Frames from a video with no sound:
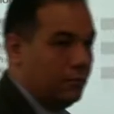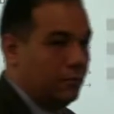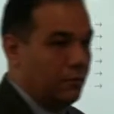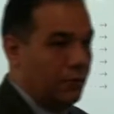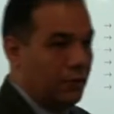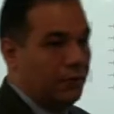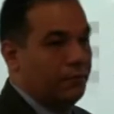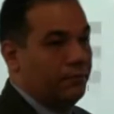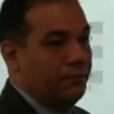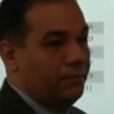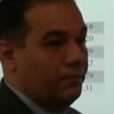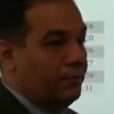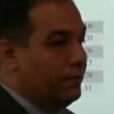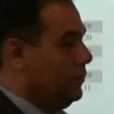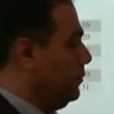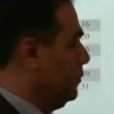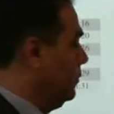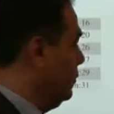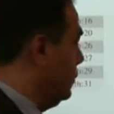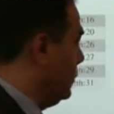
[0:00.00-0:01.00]
Right?
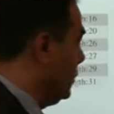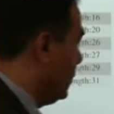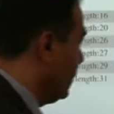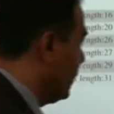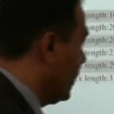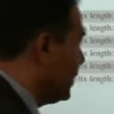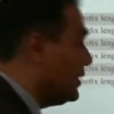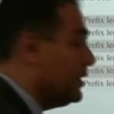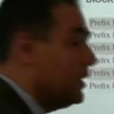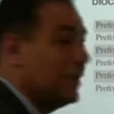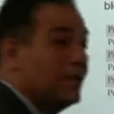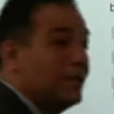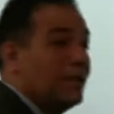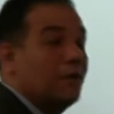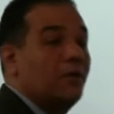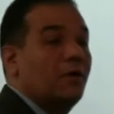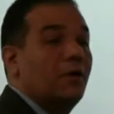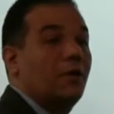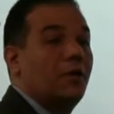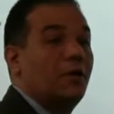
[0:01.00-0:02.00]
So that's the
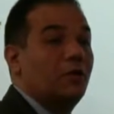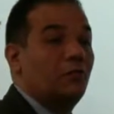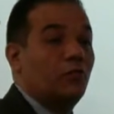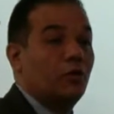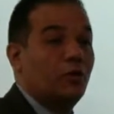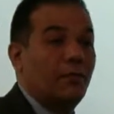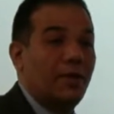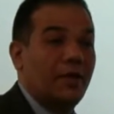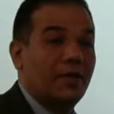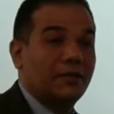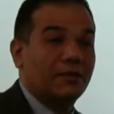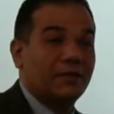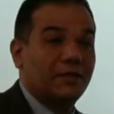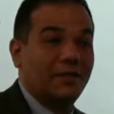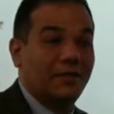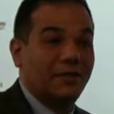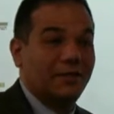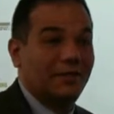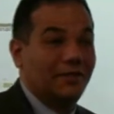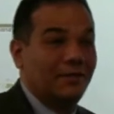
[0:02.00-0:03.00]
network mask.
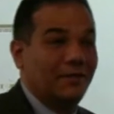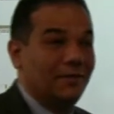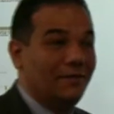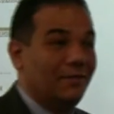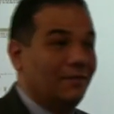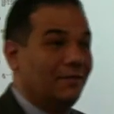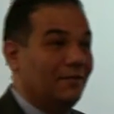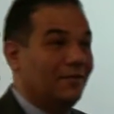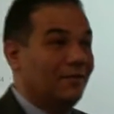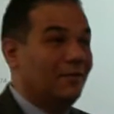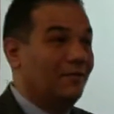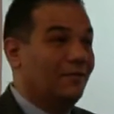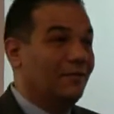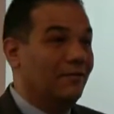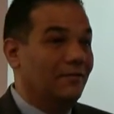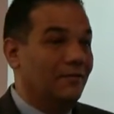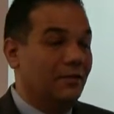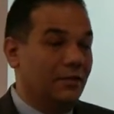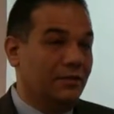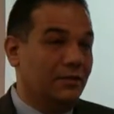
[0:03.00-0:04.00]

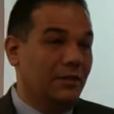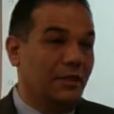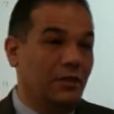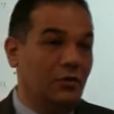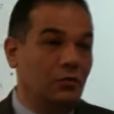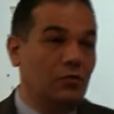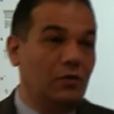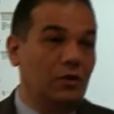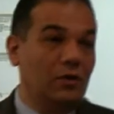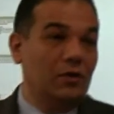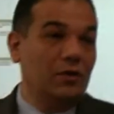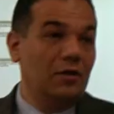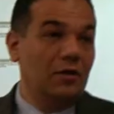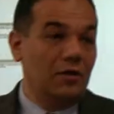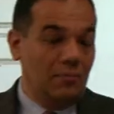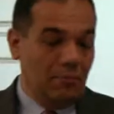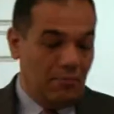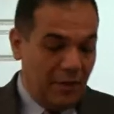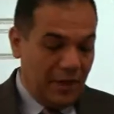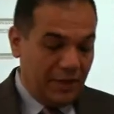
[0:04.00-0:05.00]
That's the network
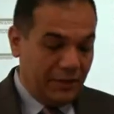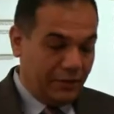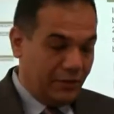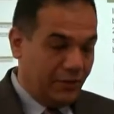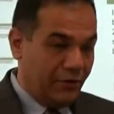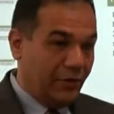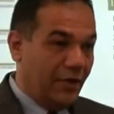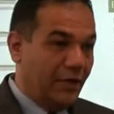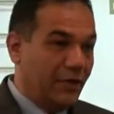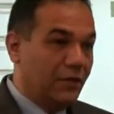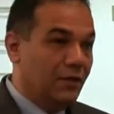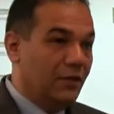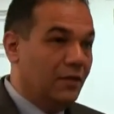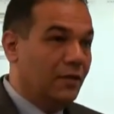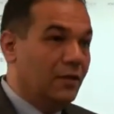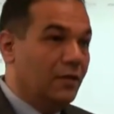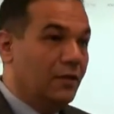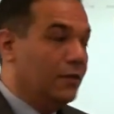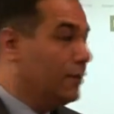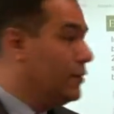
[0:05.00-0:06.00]
mask, right?
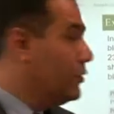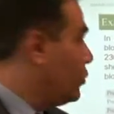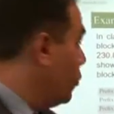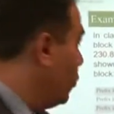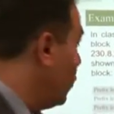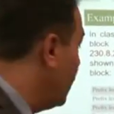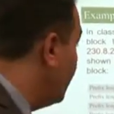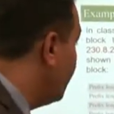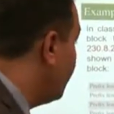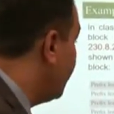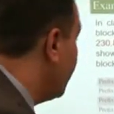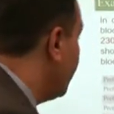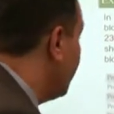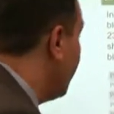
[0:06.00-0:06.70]
So where is the